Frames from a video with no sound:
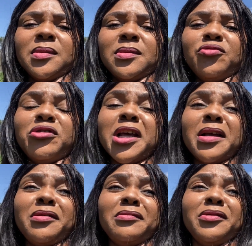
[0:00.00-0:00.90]

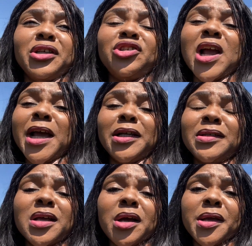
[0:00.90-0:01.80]
Whether the child is
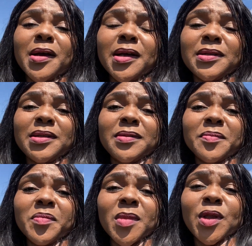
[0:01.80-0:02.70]
not yours,
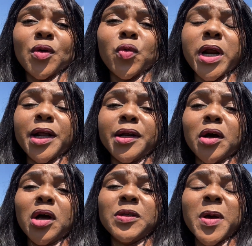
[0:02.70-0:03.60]
whether the
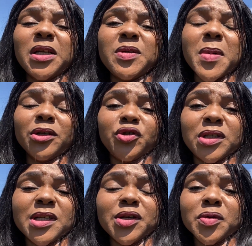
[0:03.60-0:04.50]
husband is
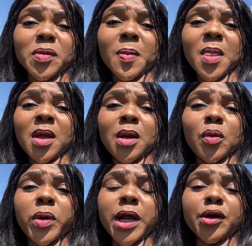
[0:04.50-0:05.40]
maltreating you,
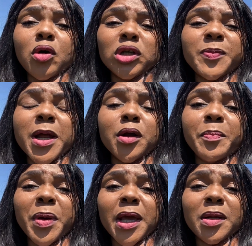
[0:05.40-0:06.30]
whether the husband
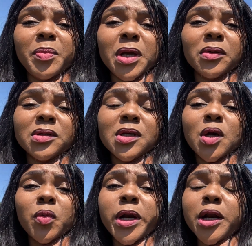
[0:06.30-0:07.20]
don't pay the bills,
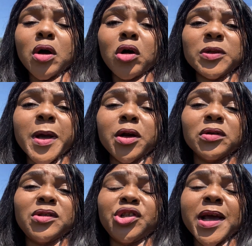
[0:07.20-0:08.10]
whether the husband
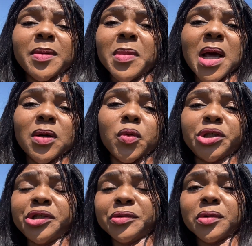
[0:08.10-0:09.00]
don't share the money
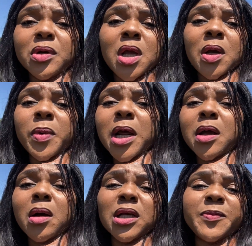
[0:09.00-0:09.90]
with you, whether
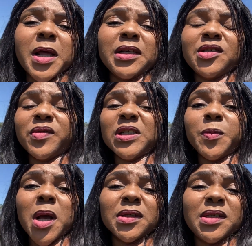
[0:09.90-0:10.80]
your husband is
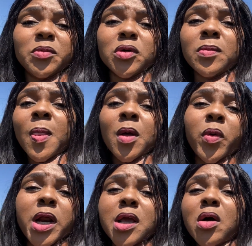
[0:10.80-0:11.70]
irresponsible,
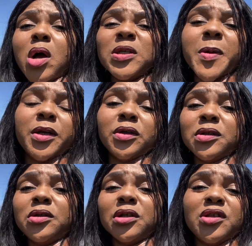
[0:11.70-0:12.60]
whether your husband
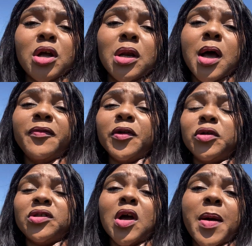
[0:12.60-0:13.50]
does not love you,
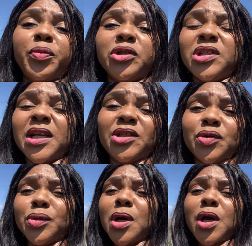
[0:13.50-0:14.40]
does not appreciate you,